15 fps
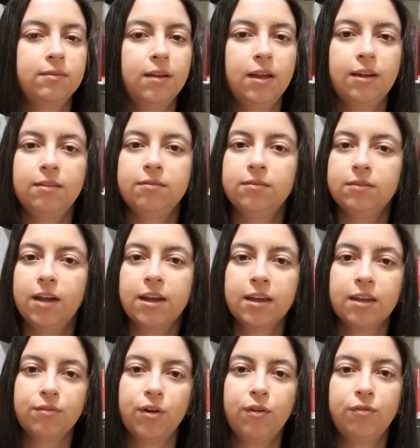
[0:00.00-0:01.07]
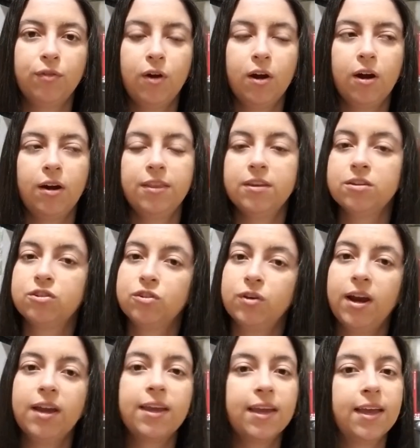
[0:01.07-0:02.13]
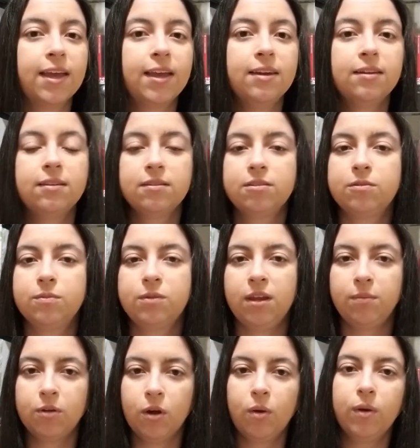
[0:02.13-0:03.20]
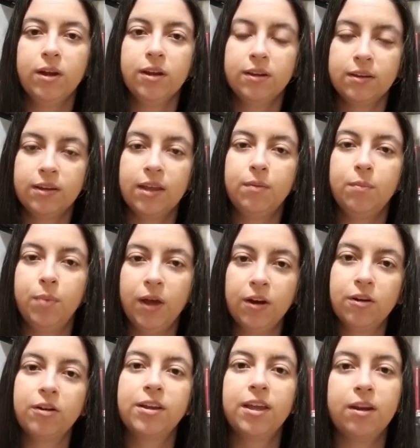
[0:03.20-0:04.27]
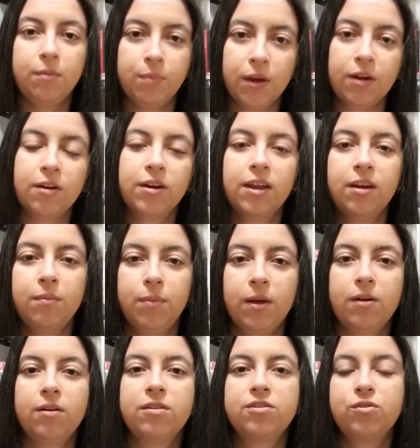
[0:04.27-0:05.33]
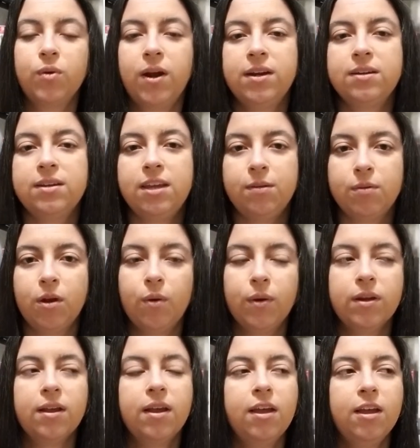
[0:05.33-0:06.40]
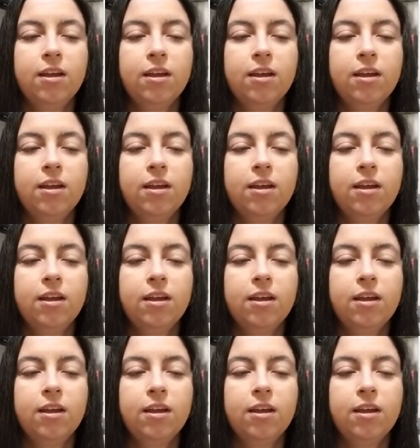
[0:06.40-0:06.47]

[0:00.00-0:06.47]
and not get very far, and then try again, keep going, getting better, getting better, getting better, trying to keep going.